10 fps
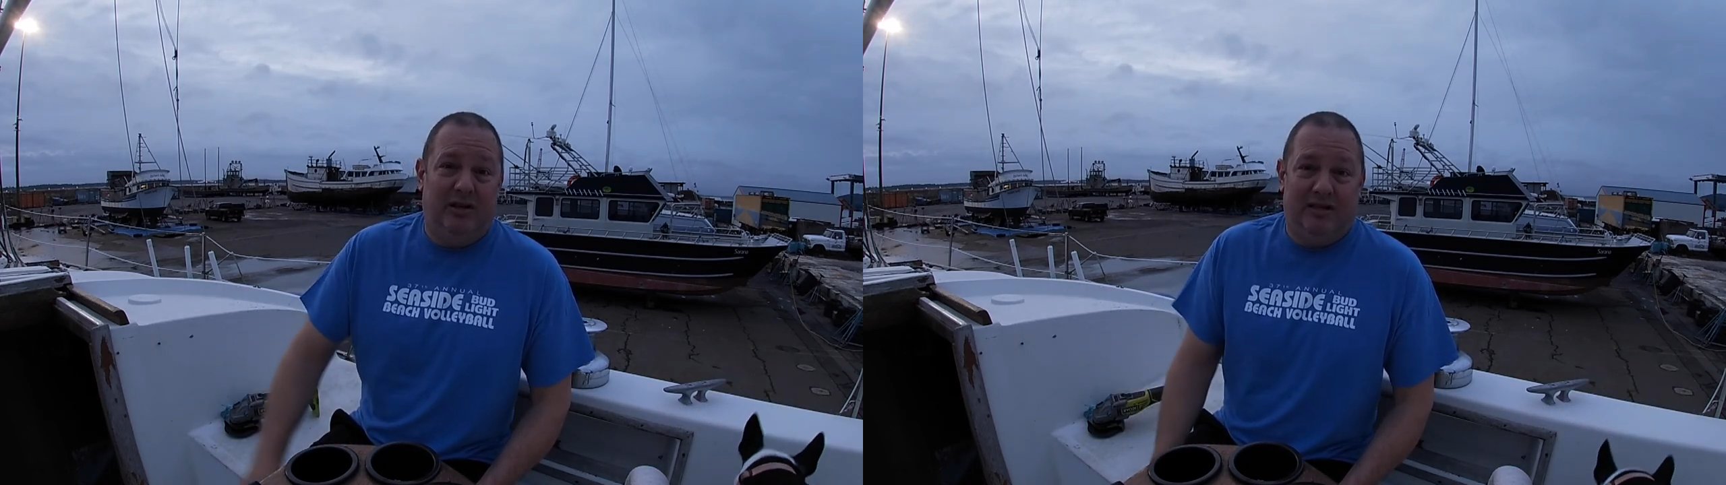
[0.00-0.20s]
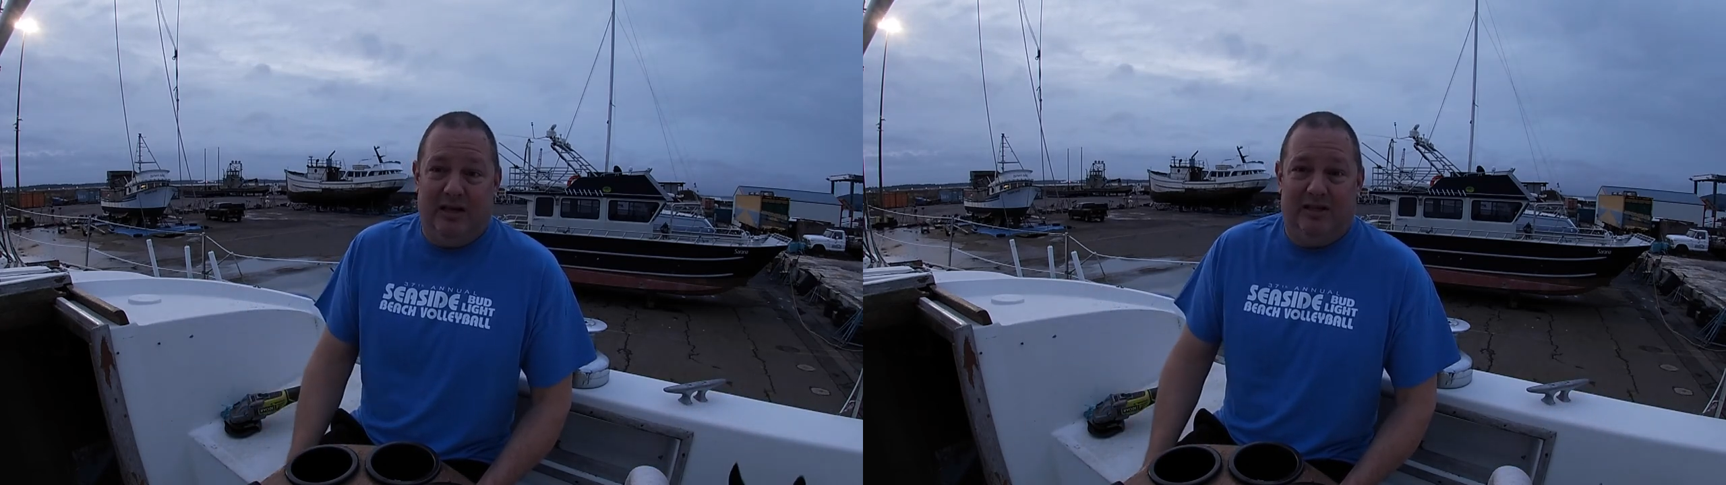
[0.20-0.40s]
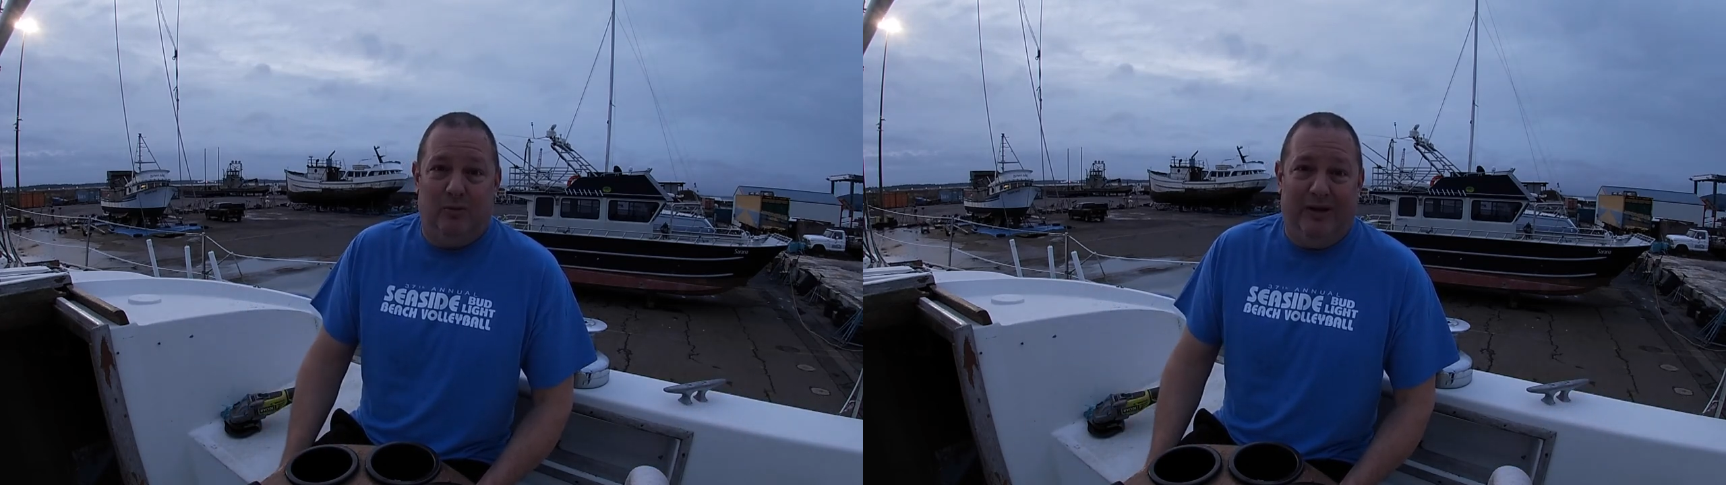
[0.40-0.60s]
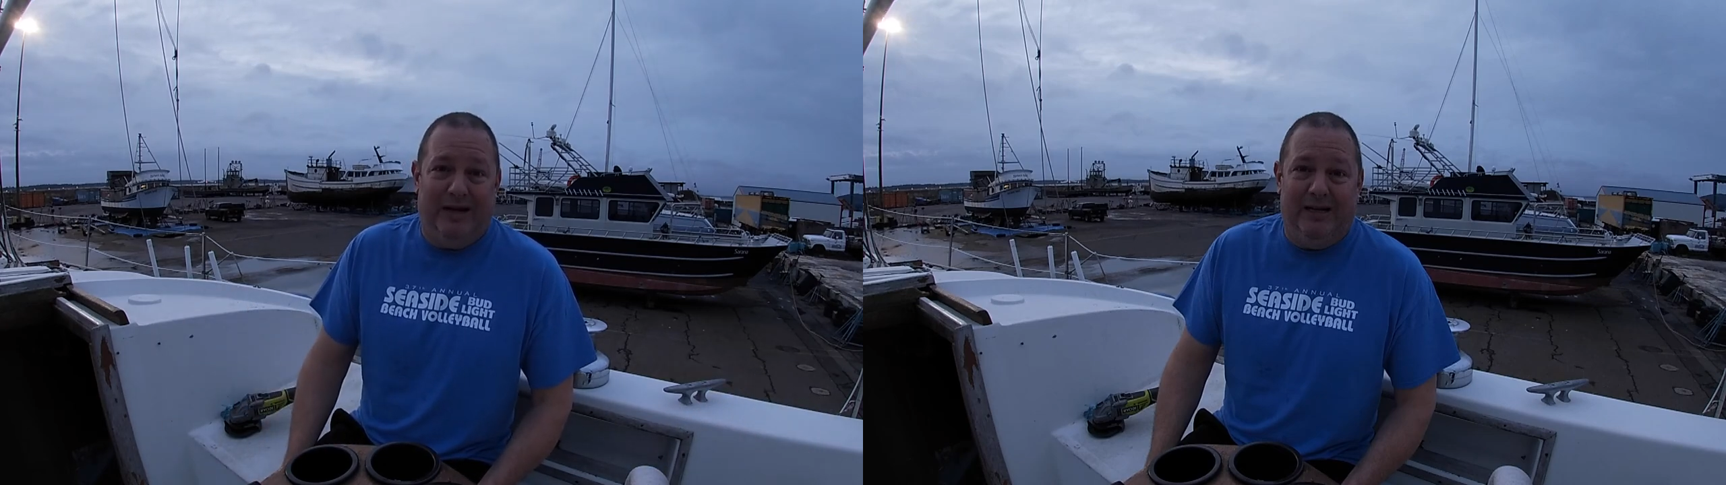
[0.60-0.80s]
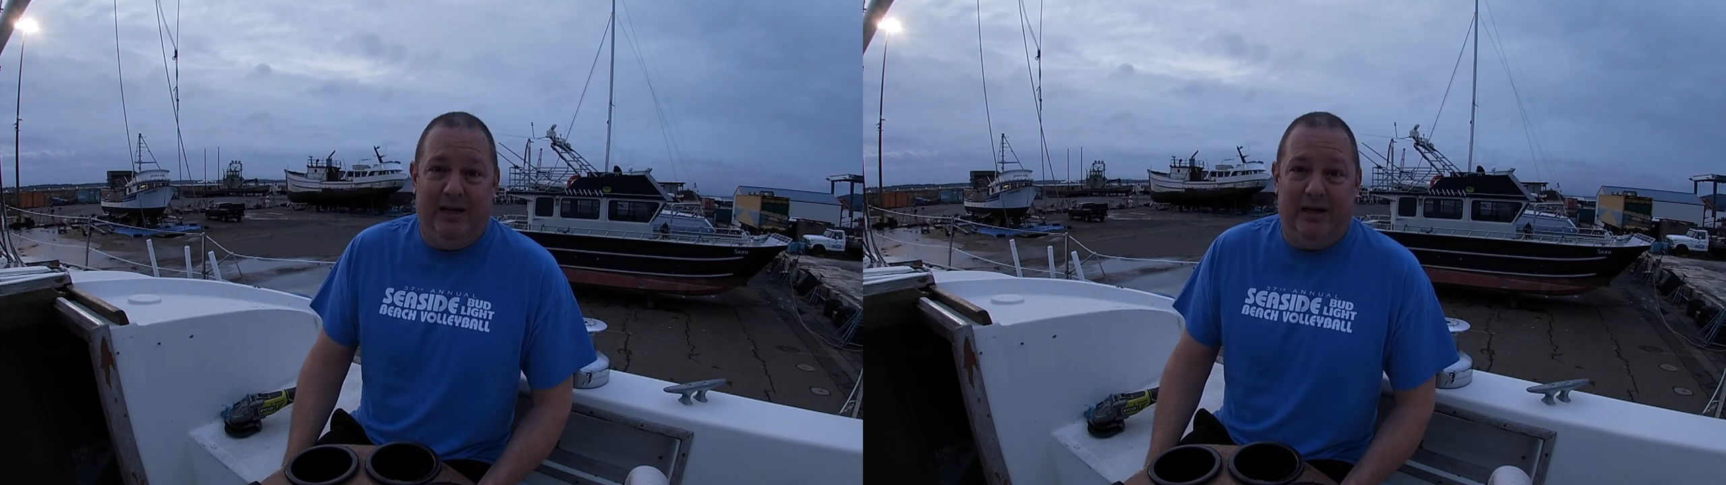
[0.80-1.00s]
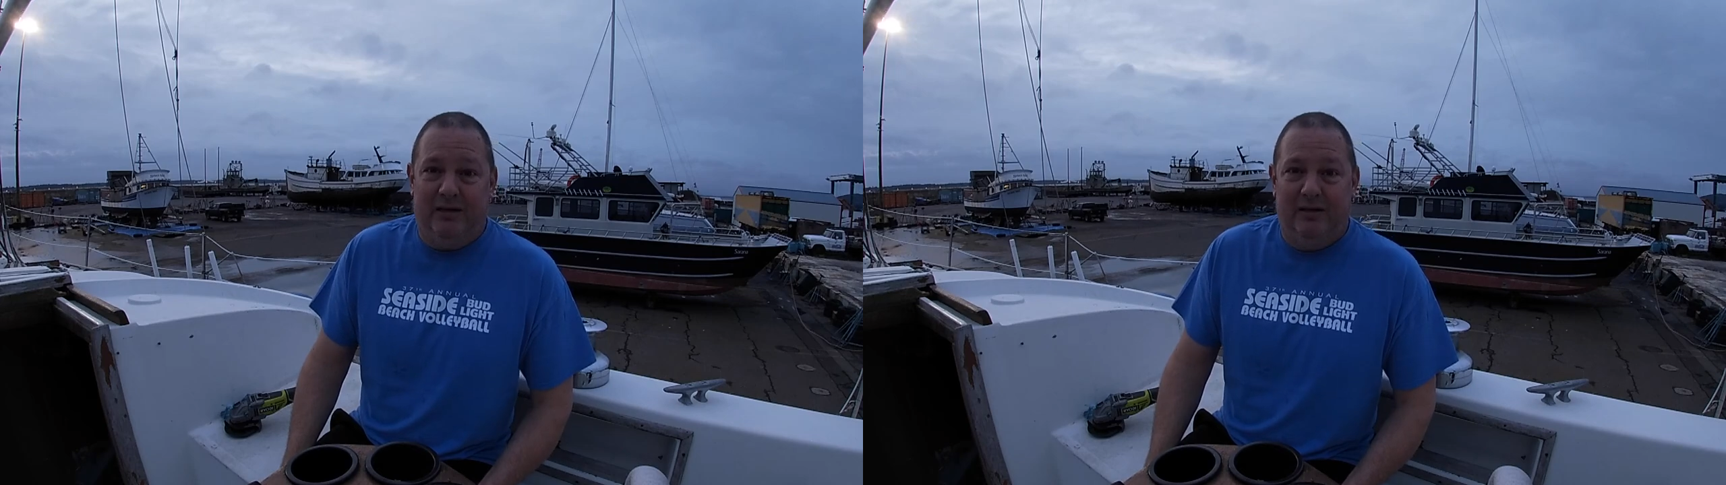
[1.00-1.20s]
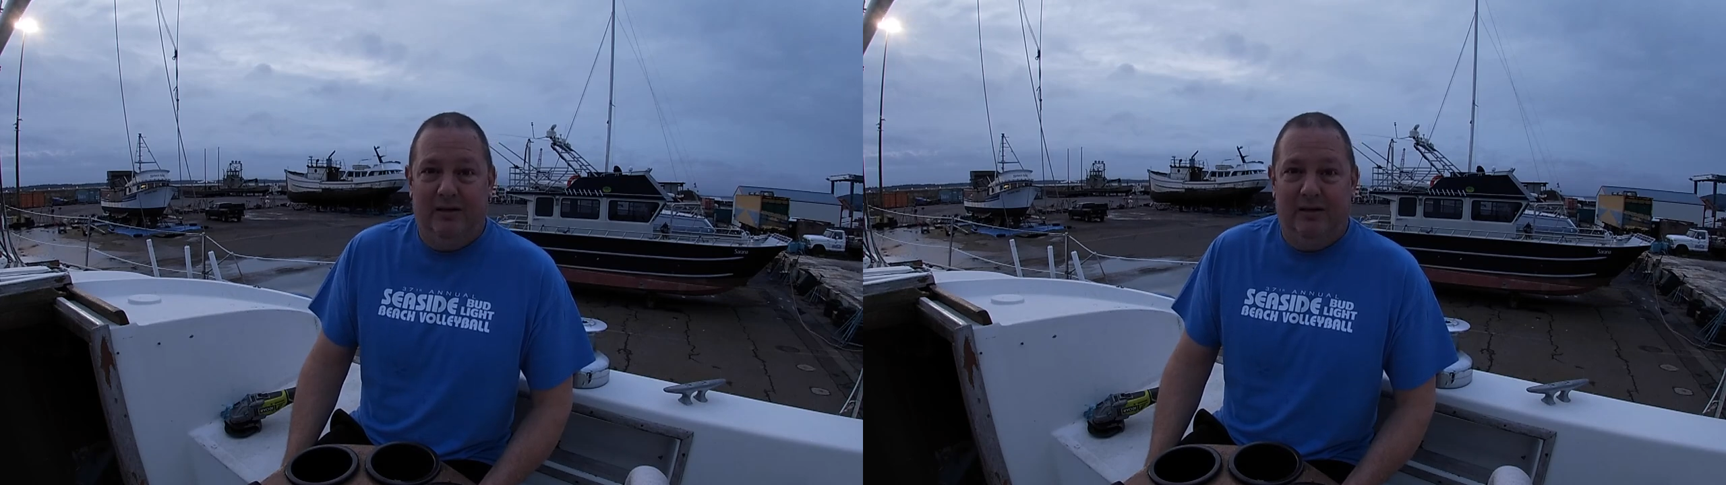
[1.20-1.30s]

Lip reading: That's the way I did it.